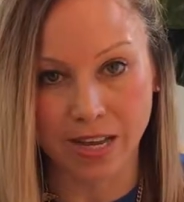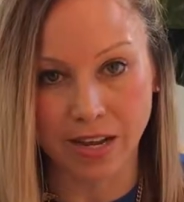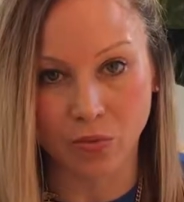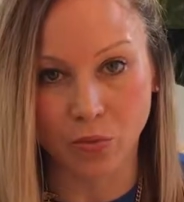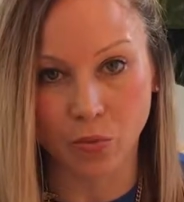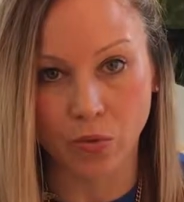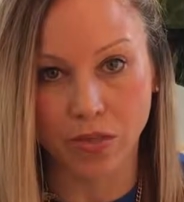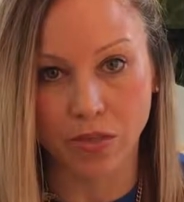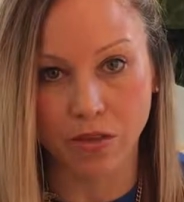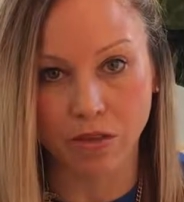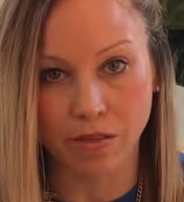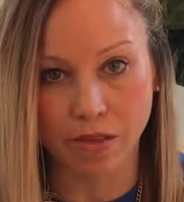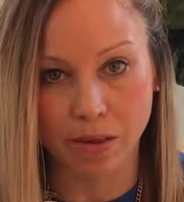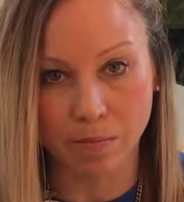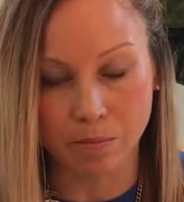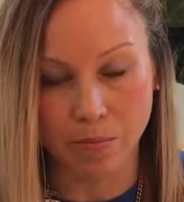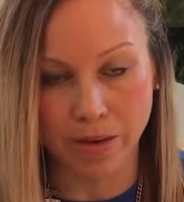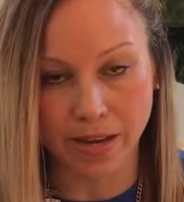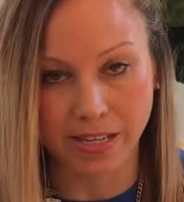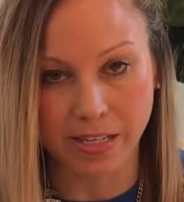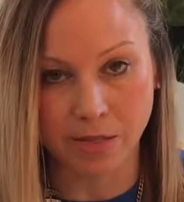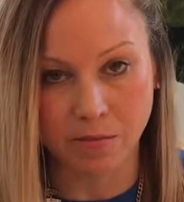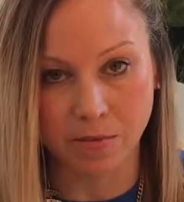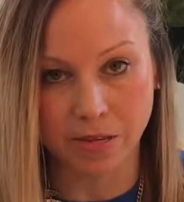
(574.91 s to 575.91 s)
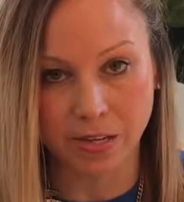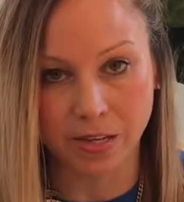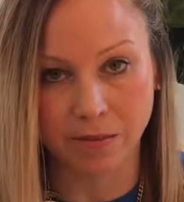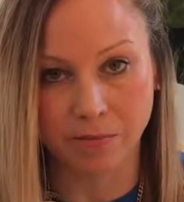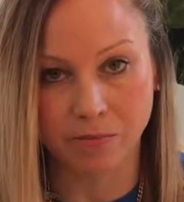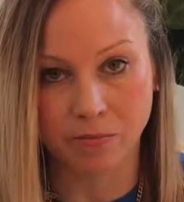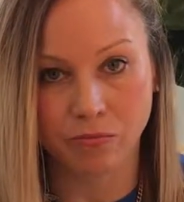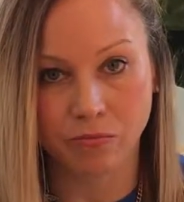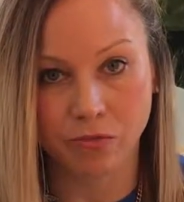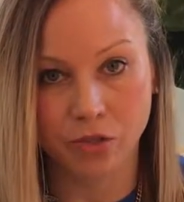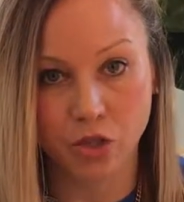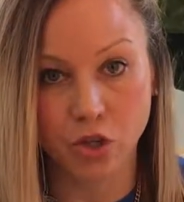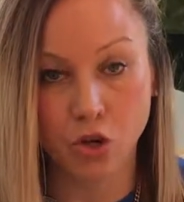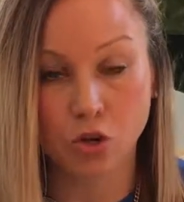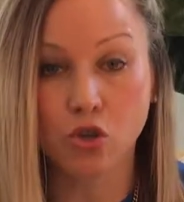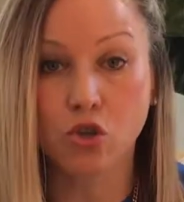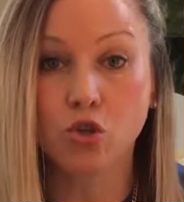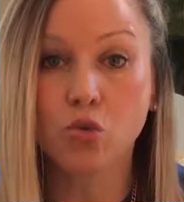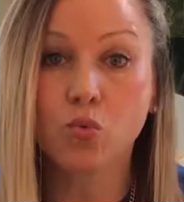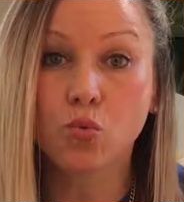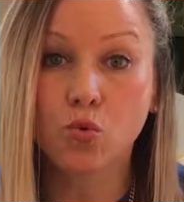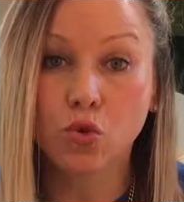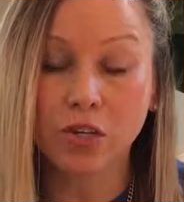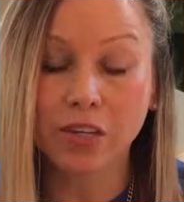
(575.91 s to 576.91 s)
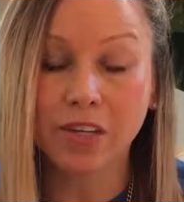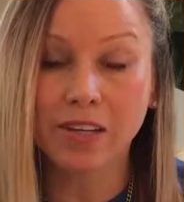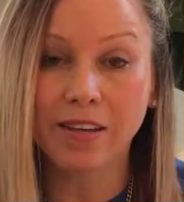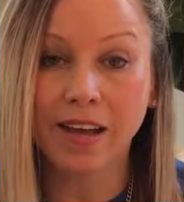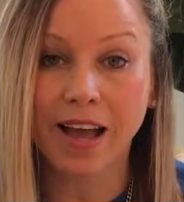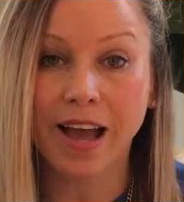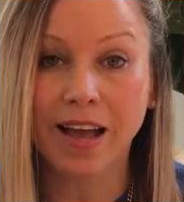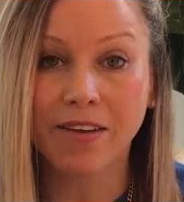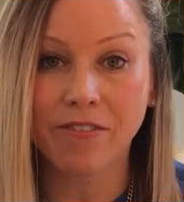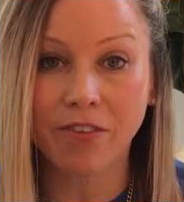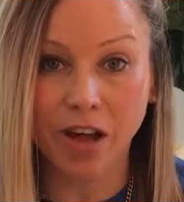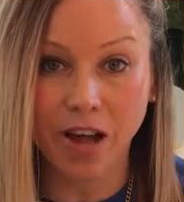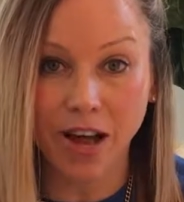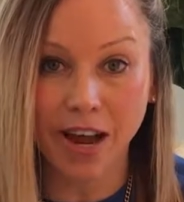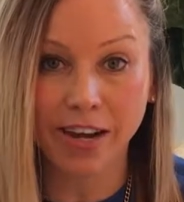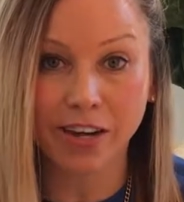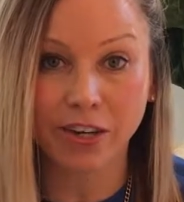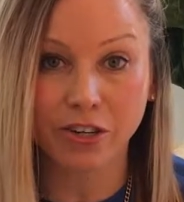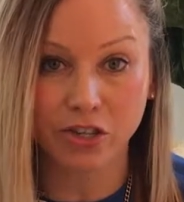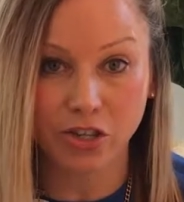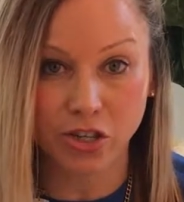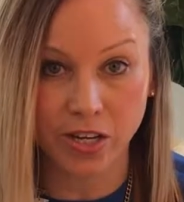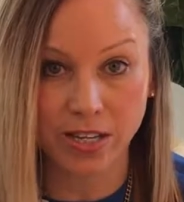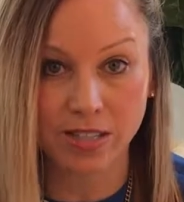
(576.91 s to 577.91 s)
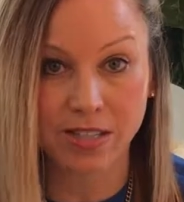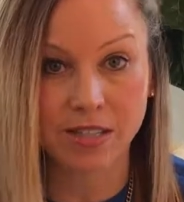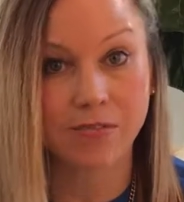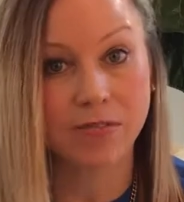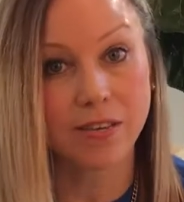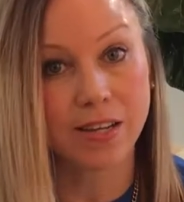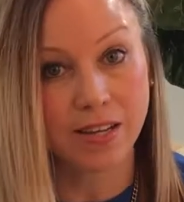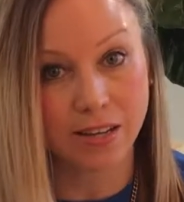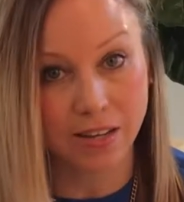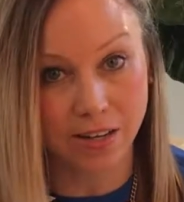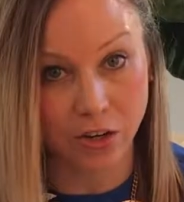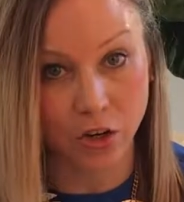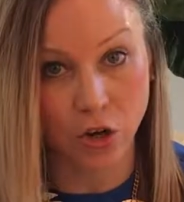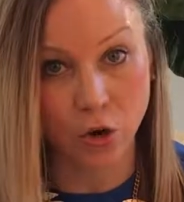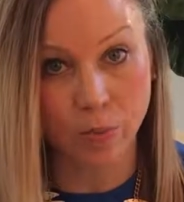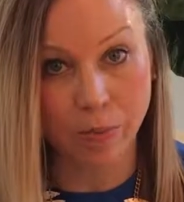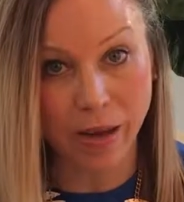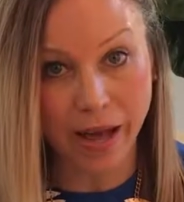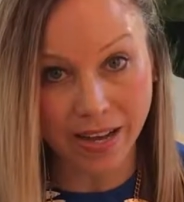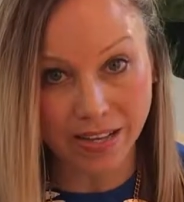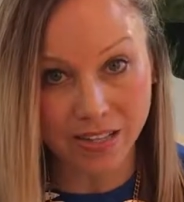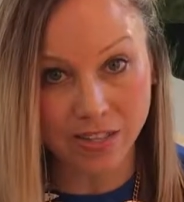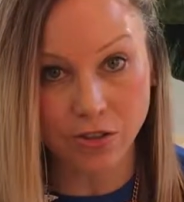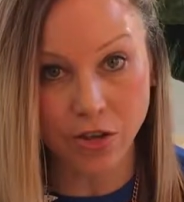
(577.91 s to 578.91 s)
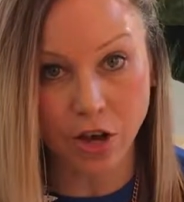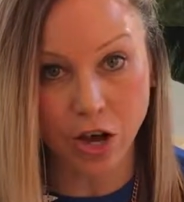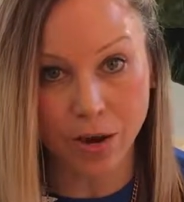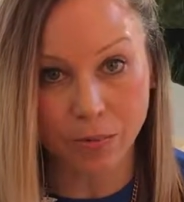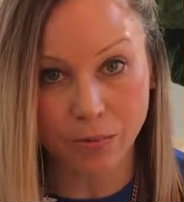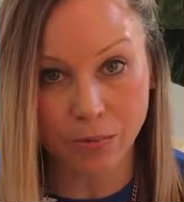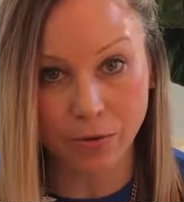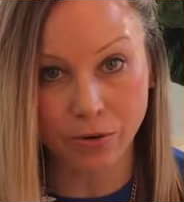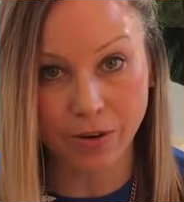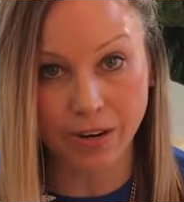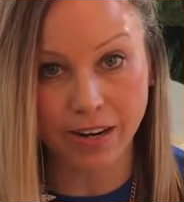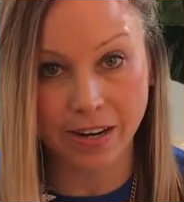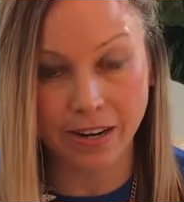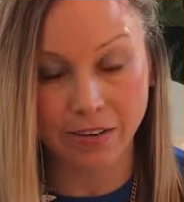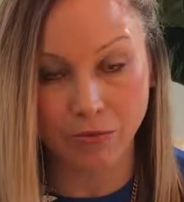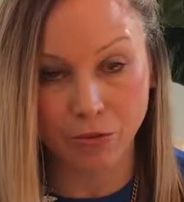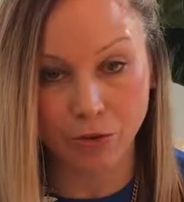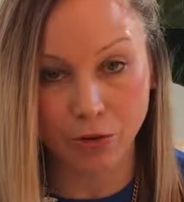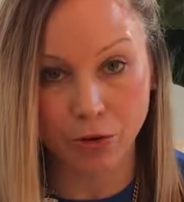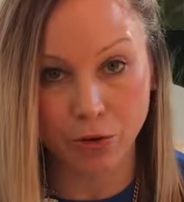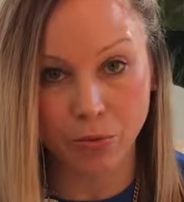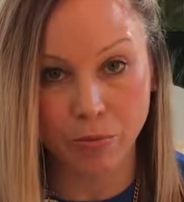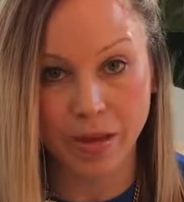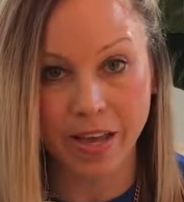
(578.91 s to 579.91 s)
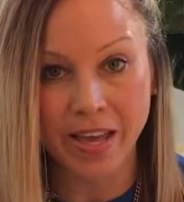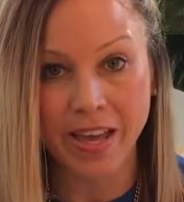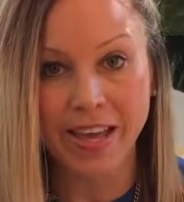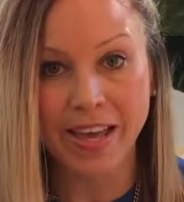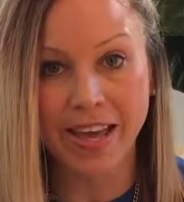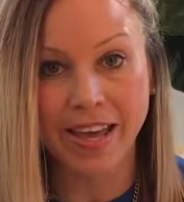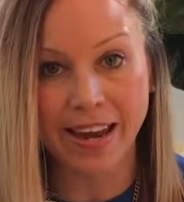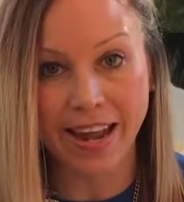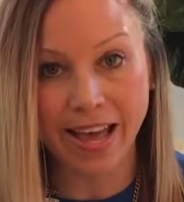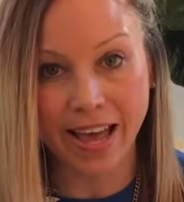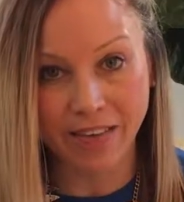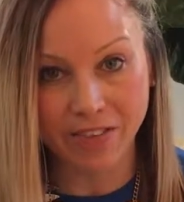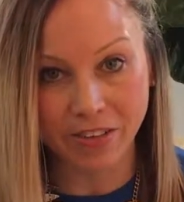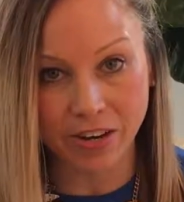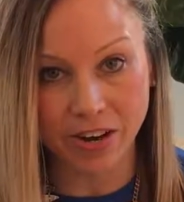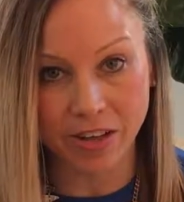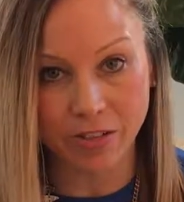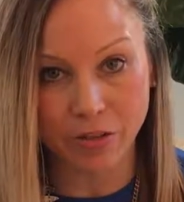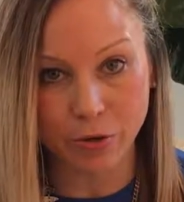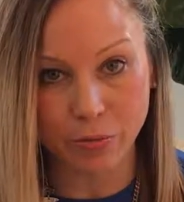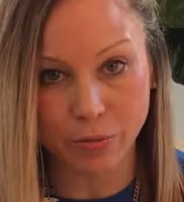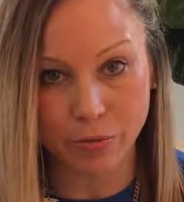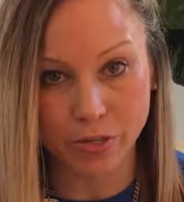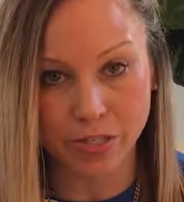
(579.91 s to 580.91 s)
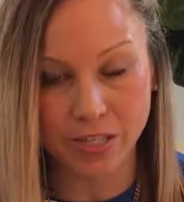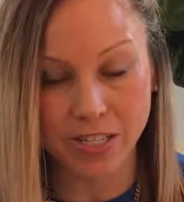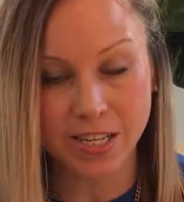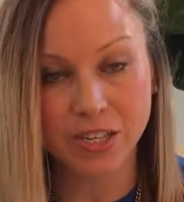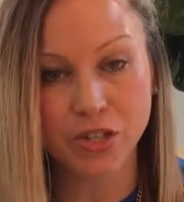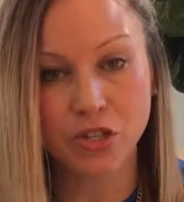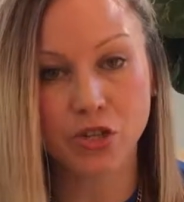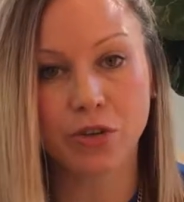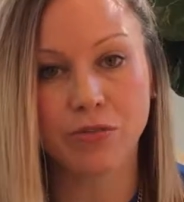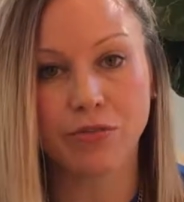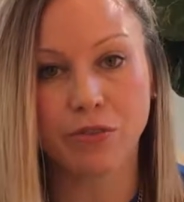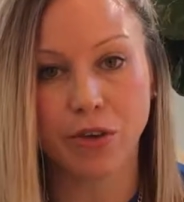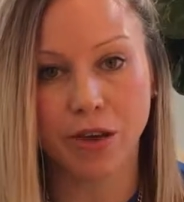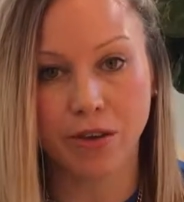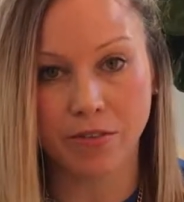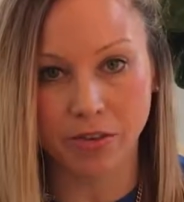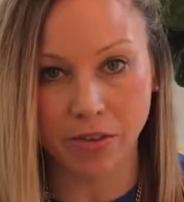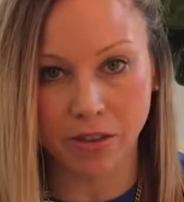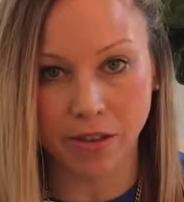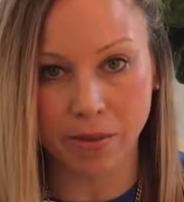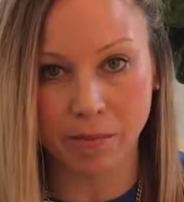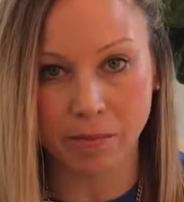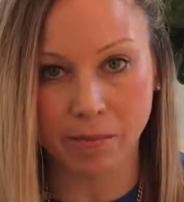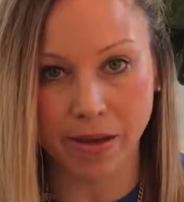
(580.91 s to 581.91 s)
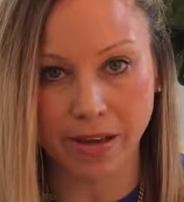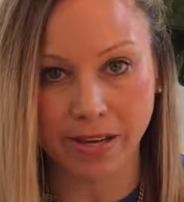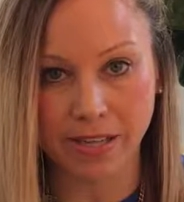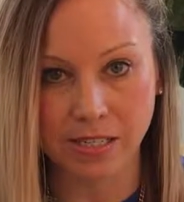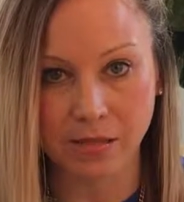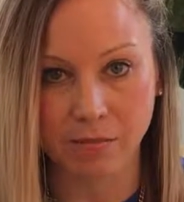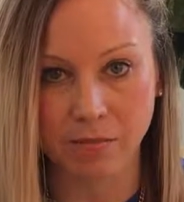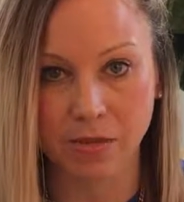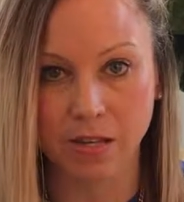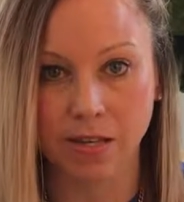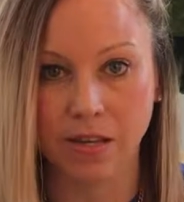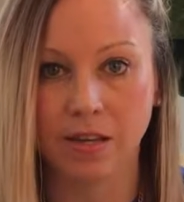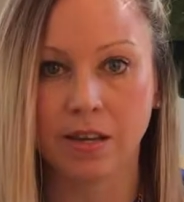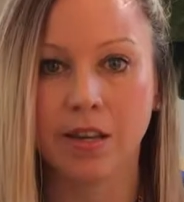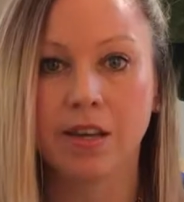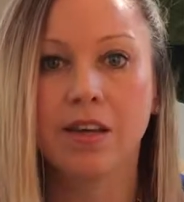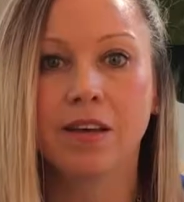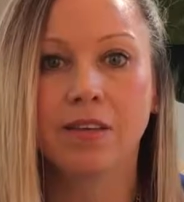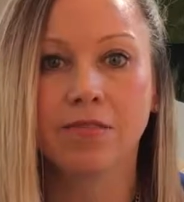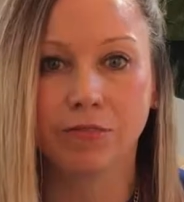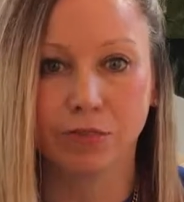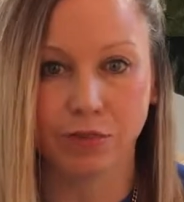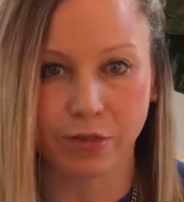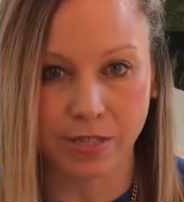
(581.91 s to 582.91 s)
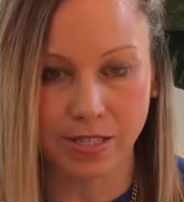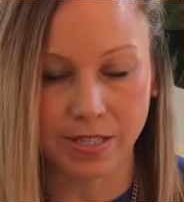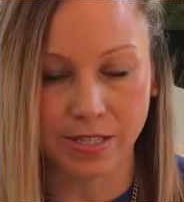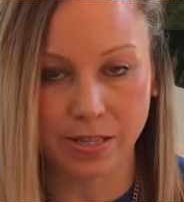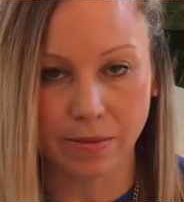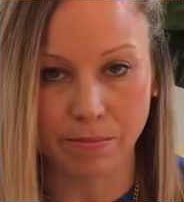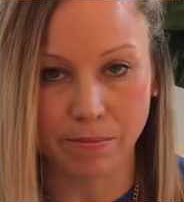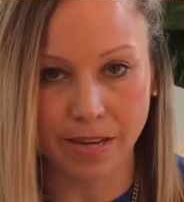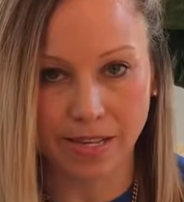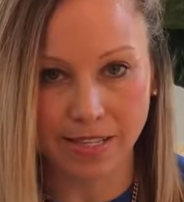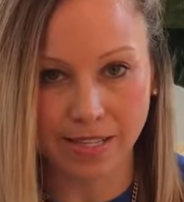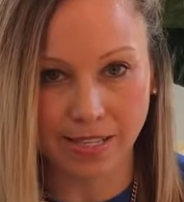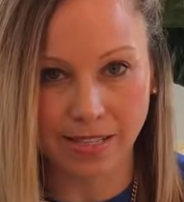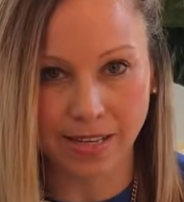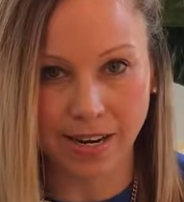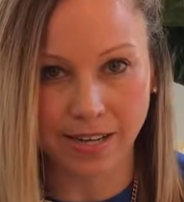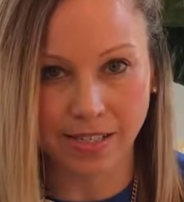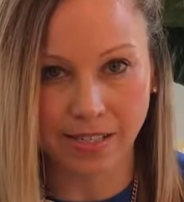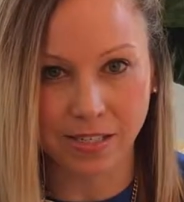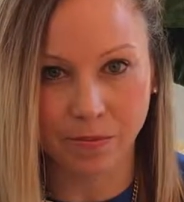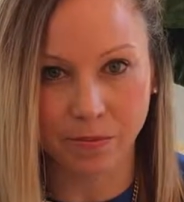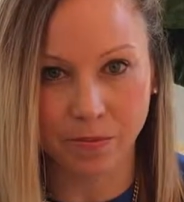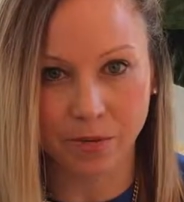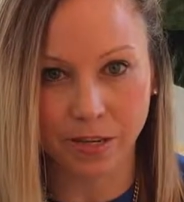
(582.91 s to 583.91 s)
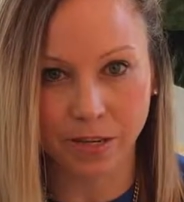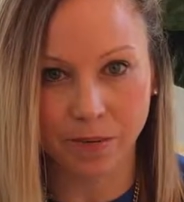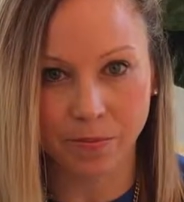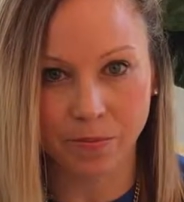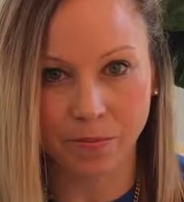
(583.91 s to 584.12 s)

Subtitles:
with a lumpectomy. So you would have a higher chance of needing to go back to the operating room and have another procedure if you have a lumpectomy versus a mastectomy.